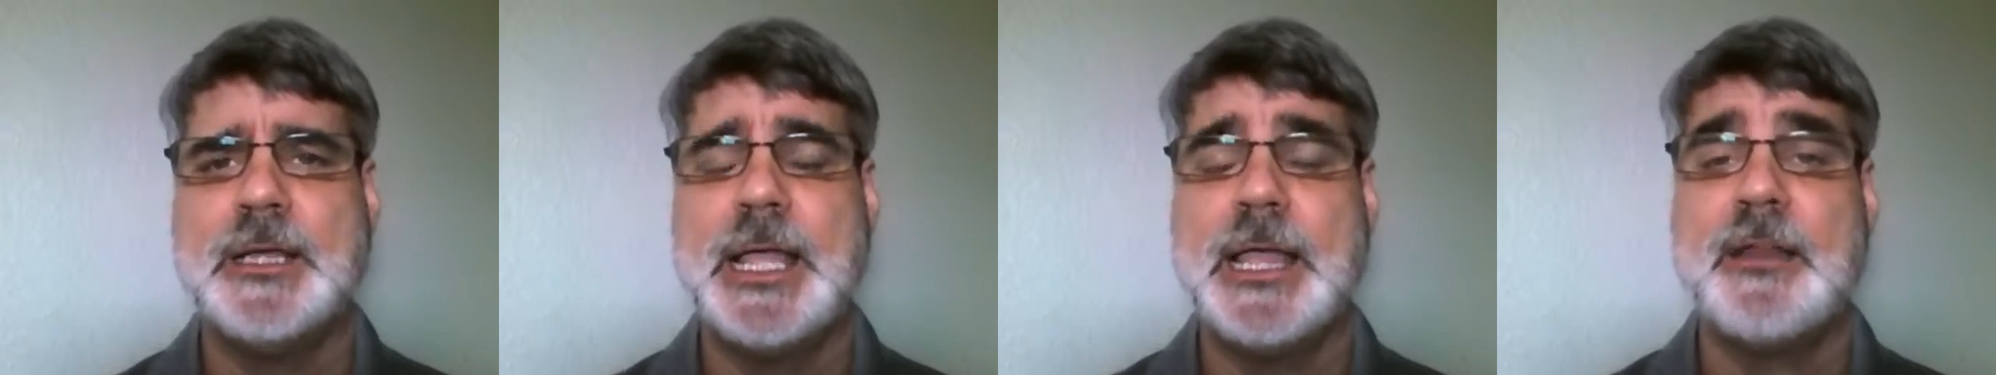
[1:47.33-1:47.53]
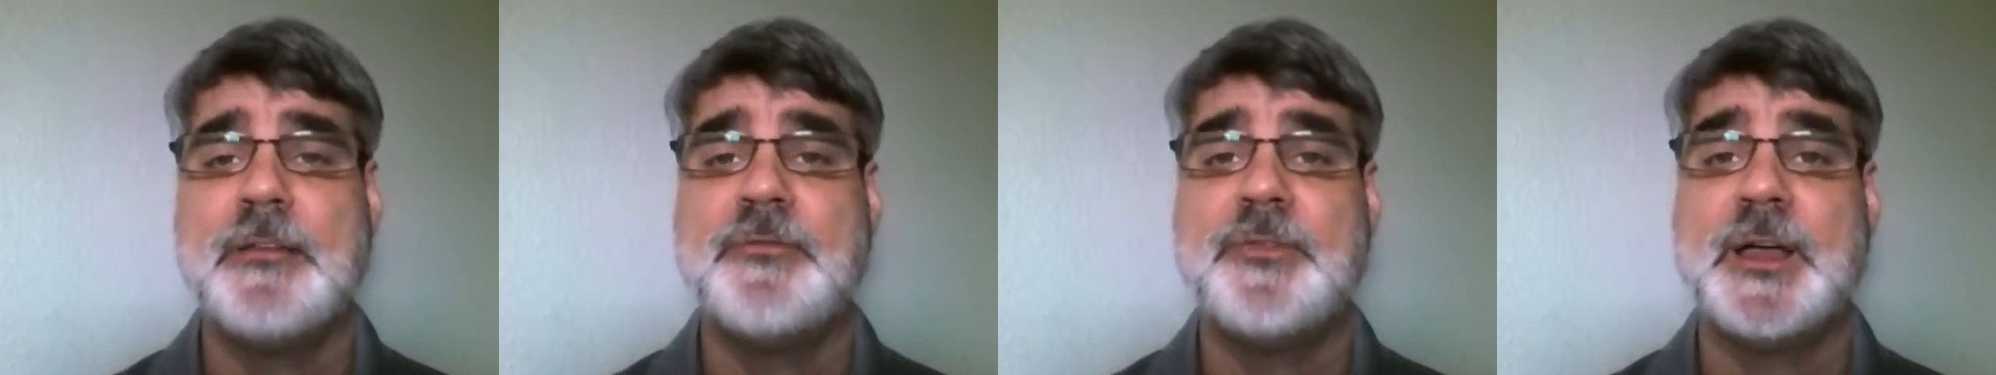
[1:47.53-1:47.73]

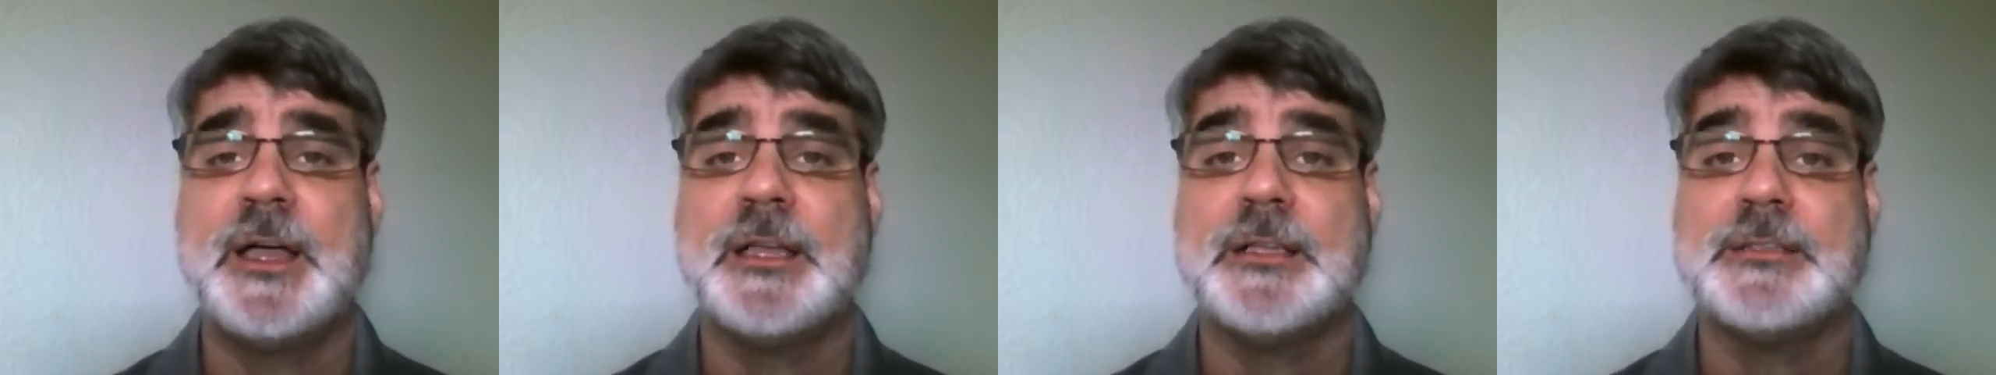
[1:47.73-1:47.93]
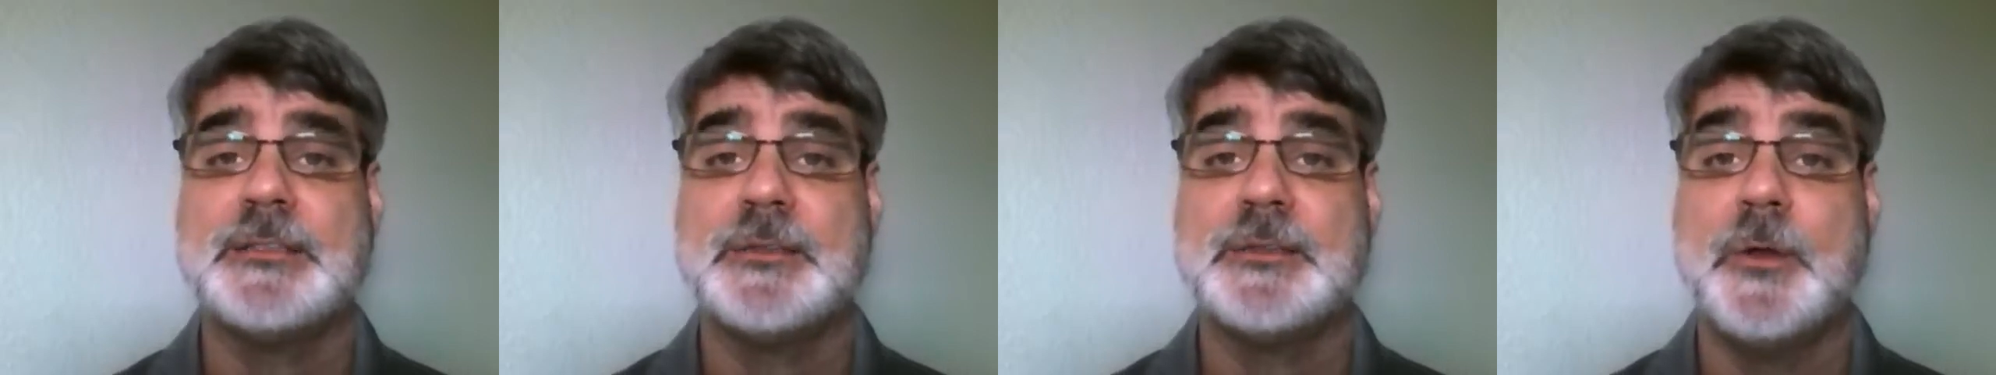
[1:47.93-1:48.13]

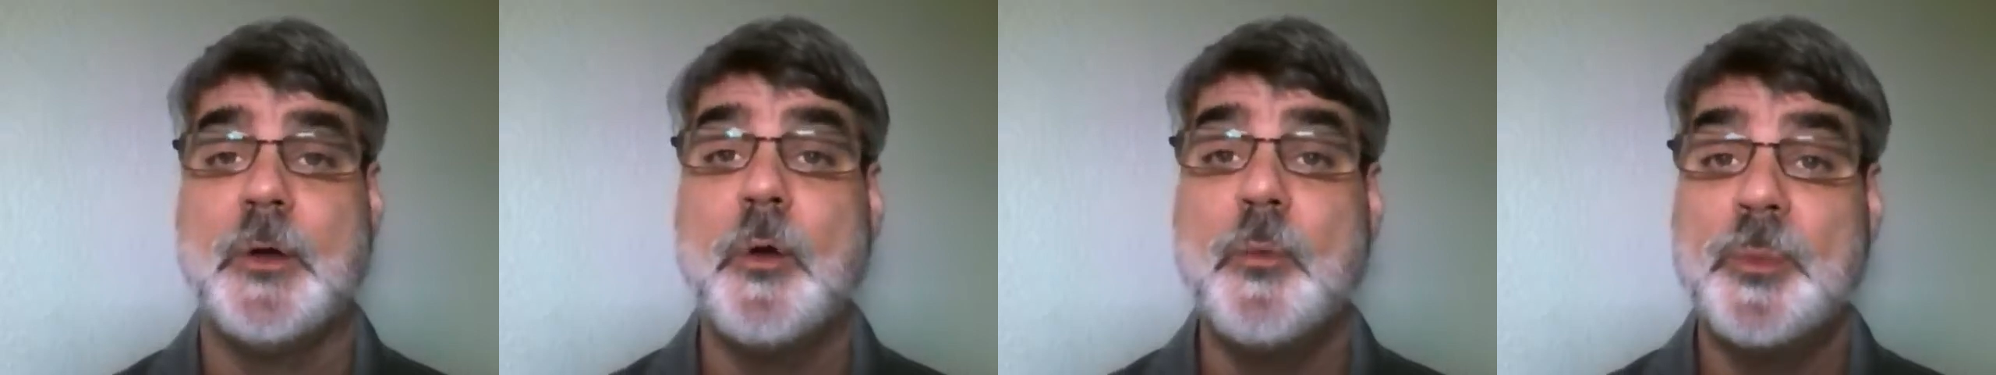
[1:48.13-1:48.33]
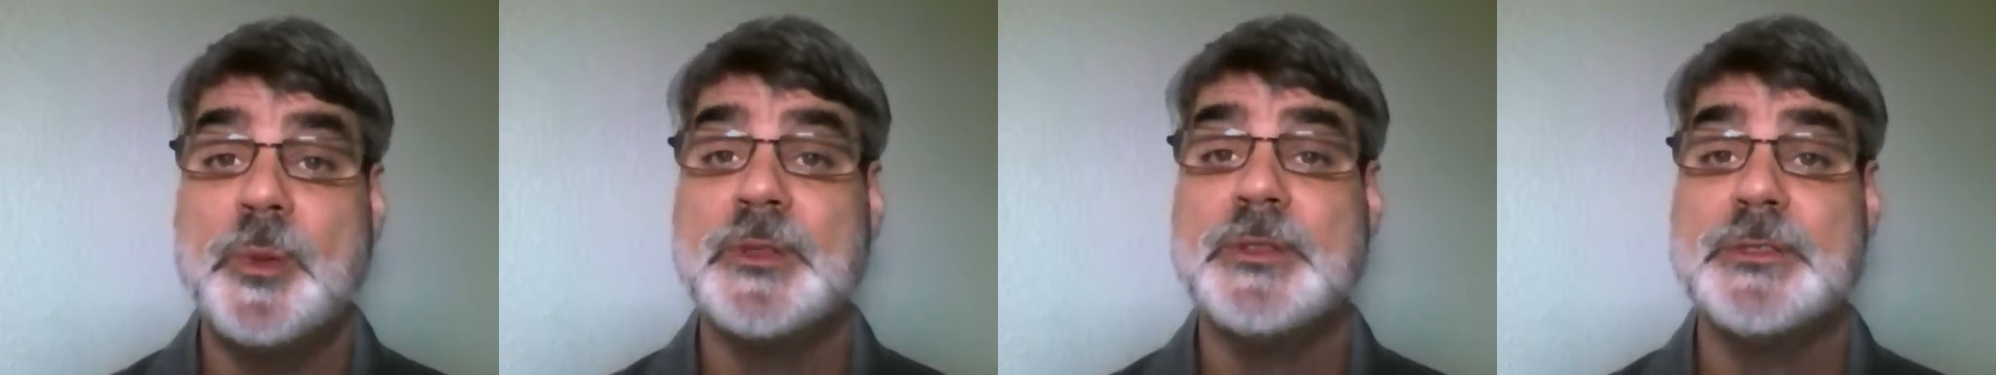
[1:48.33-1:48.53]
edifies and
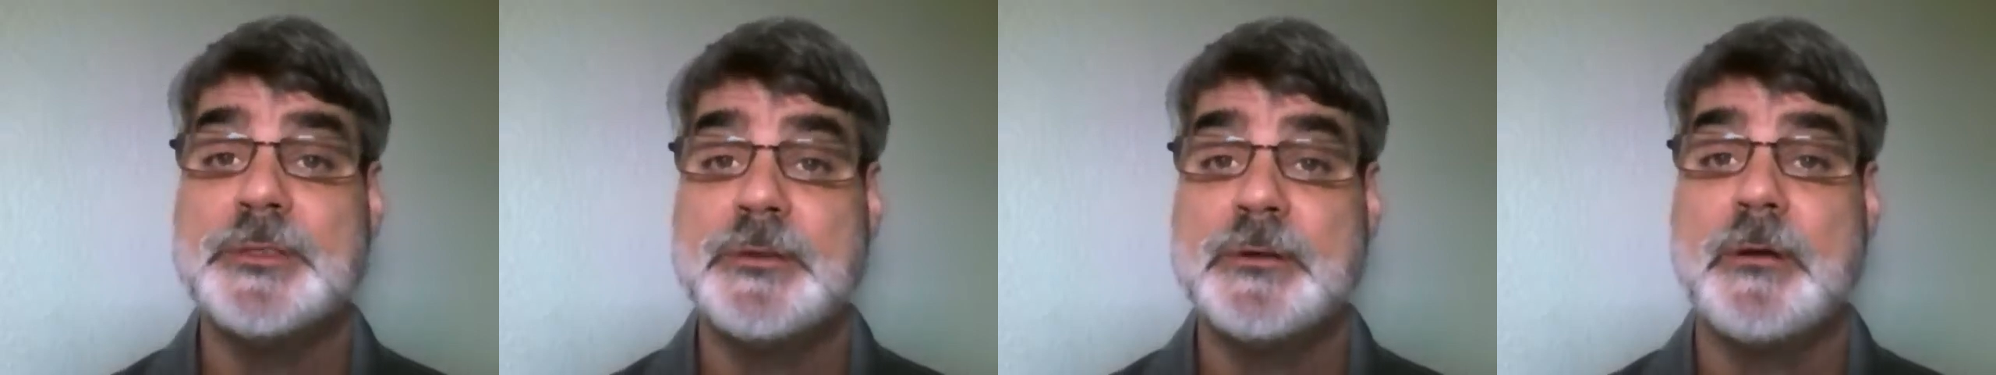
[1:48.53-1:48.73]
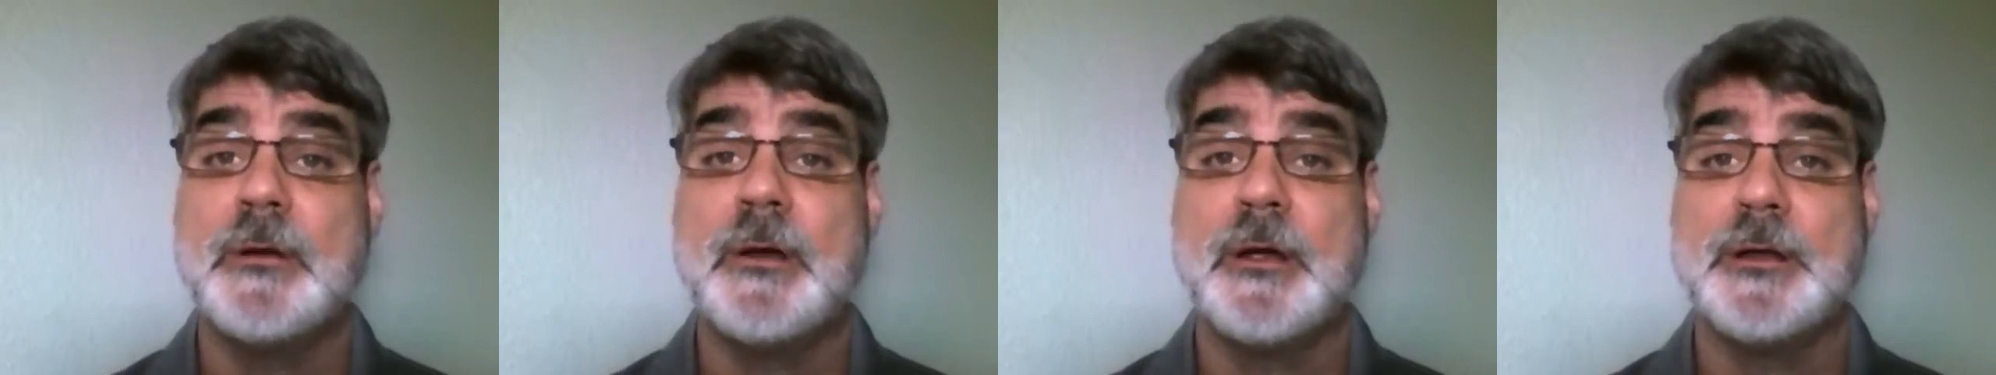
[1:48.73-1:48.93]
opens your